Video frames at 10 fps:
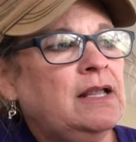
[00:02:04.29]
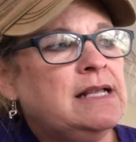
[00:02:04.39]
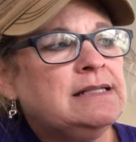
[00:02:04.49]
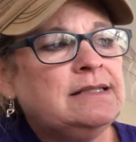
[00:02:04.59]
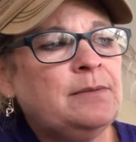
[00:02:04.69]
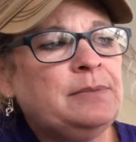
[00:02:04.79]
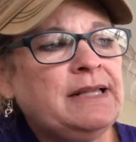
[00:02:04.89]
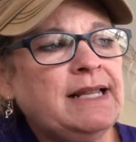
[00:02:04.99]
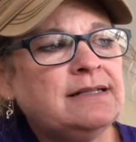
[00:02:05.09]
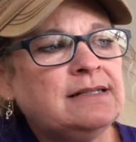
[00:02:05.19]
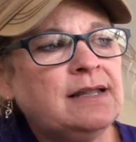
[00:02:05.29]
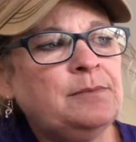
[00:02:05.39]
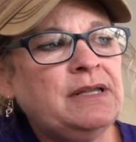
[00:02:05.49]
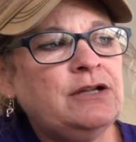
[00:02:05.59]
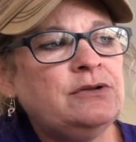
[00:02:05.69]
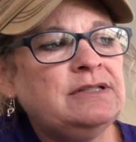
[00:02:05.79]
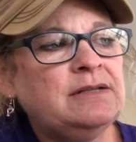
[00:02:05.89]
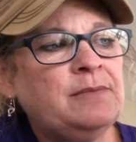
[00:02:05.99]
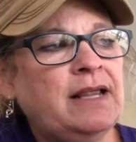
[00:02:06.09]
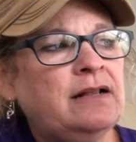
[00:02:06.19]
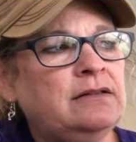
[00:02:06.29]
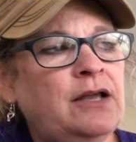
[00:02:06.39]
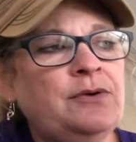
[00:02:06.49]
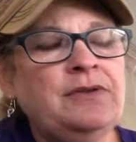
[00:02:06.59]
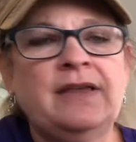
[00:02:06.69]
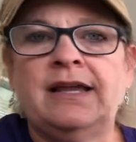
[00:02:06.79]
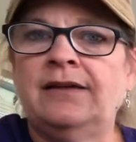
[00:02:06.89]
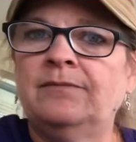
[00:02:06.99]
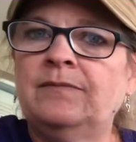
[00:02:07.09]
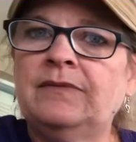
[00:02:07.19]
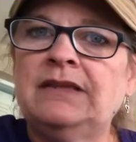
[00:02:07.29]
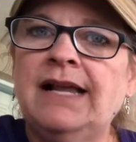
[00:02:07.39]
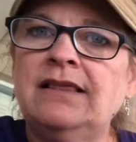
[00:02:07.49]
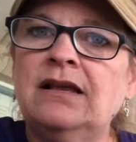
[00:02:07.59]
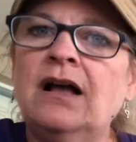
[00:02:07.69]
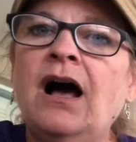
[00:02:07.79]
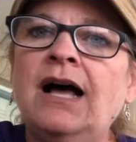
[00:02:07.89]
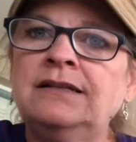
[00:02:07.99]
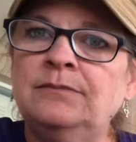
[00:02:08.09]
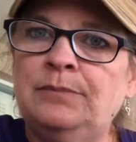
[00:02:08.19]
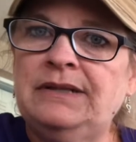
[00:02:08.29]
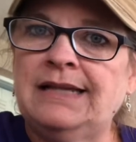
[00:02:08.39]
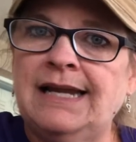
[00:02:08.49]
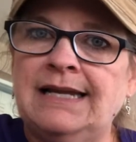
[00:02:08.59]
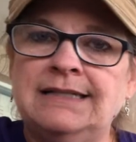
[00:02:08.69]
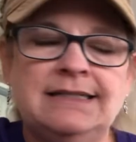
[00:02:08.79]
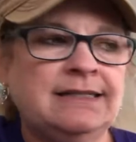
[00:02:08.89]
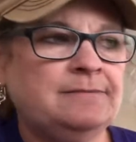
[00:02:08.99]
Some plants can be used to make clothing, like the cotton plant.